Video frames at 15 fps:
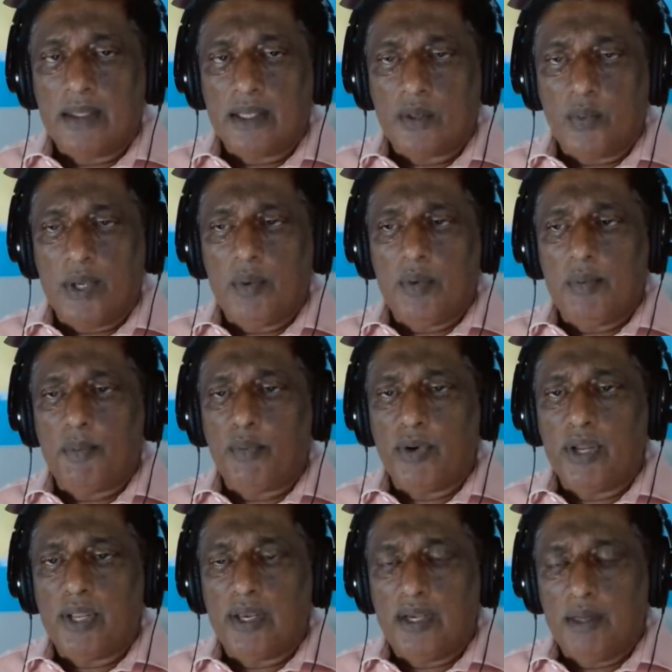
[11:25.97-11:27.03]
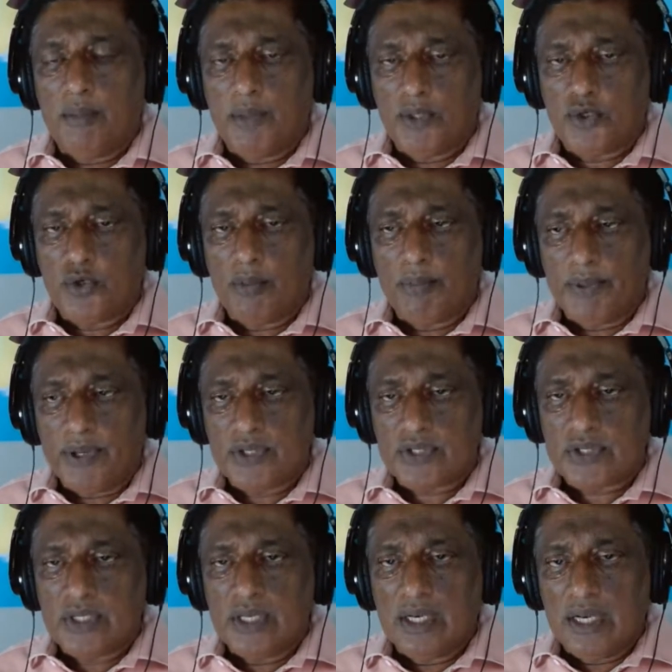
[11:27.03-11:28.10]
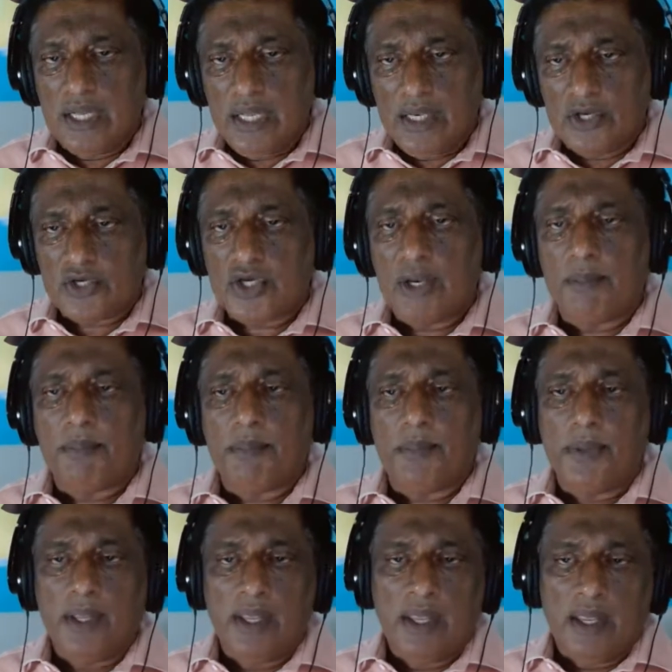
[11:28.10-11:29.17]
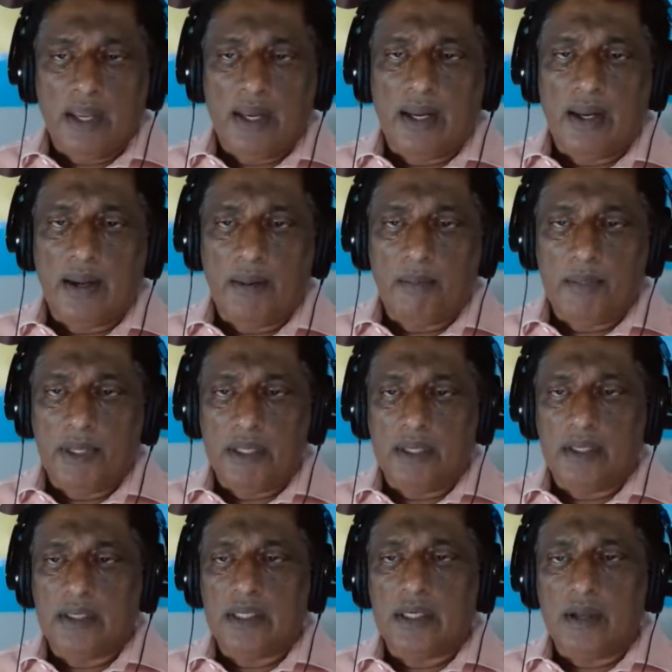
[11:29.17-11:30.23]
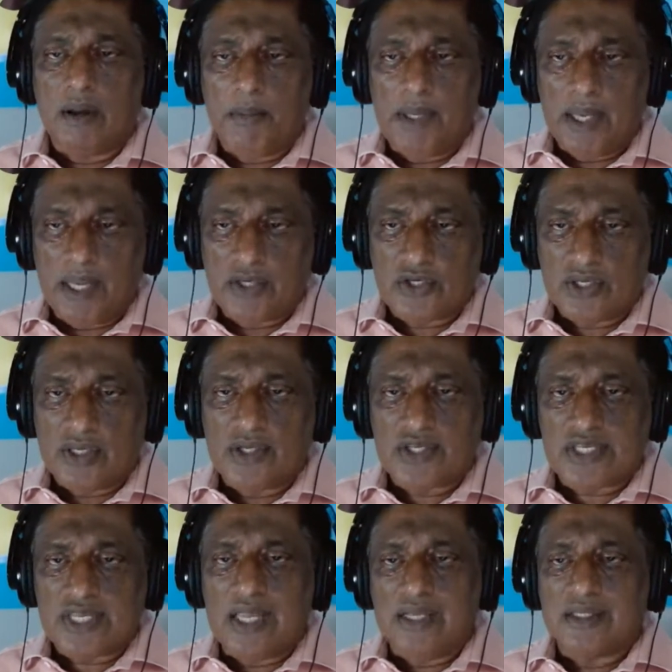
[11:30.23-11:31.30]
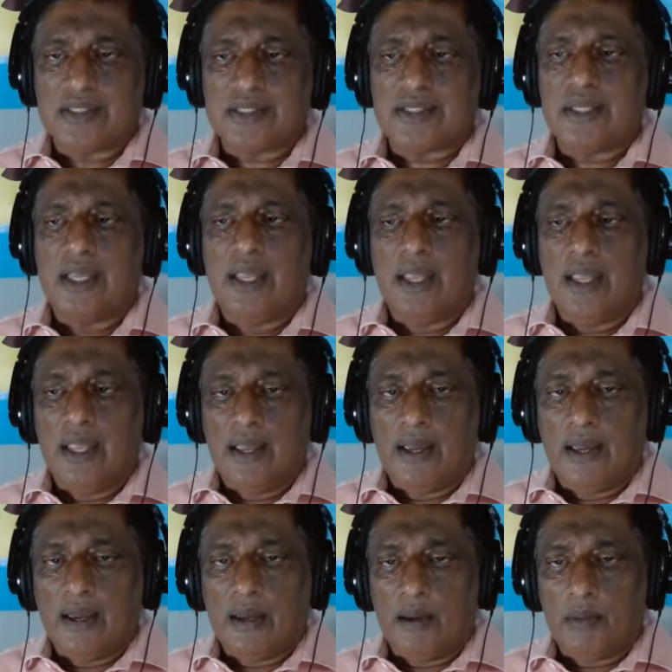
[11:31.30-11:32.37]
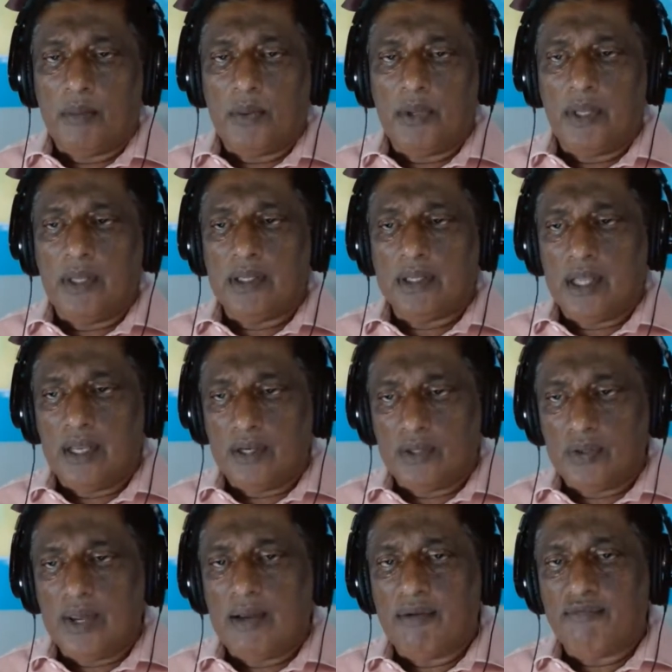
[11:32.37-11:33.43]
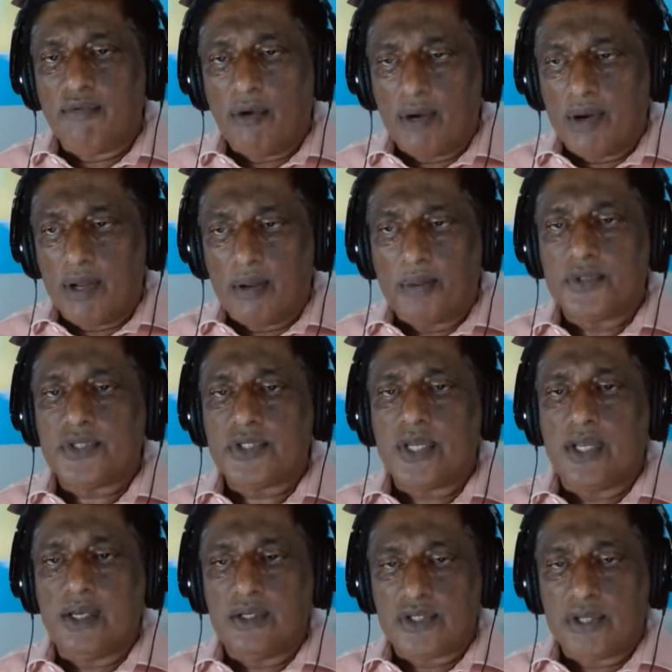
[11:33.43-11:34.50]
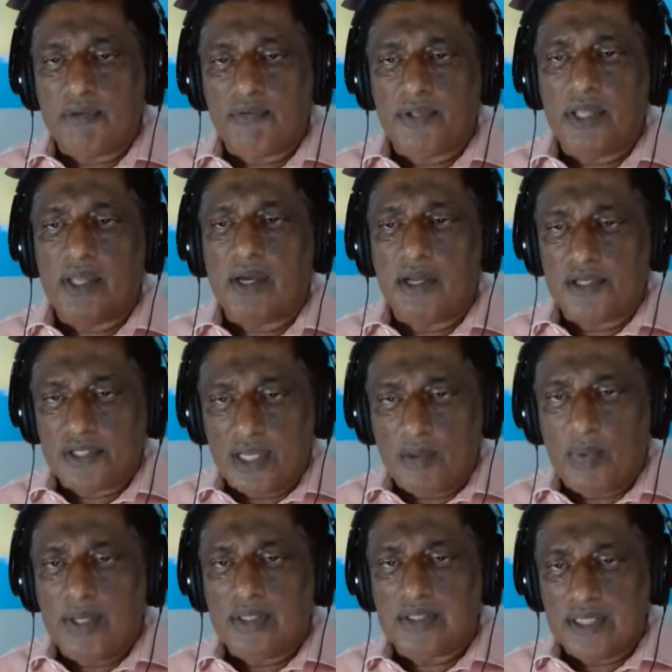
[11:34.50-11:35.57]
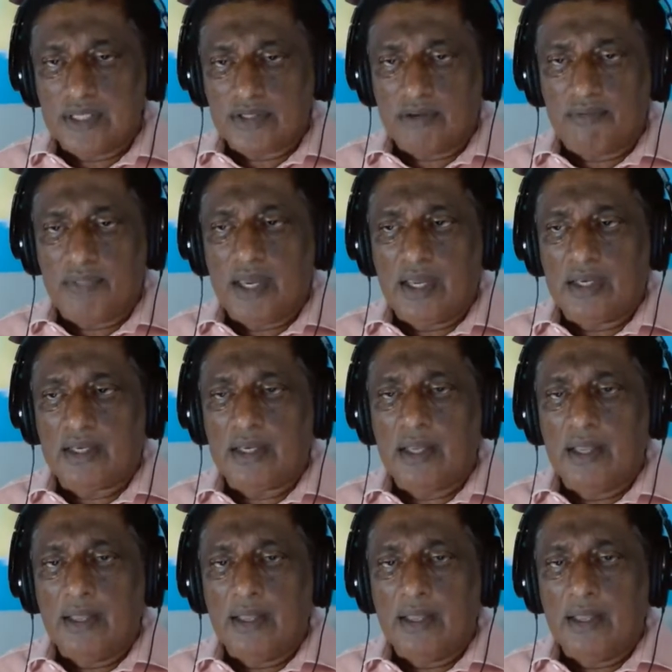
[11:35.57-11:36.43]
that when we bring an immature person in leadership in a denominational sense, we tend to have fallouts and suffer the consequences of that.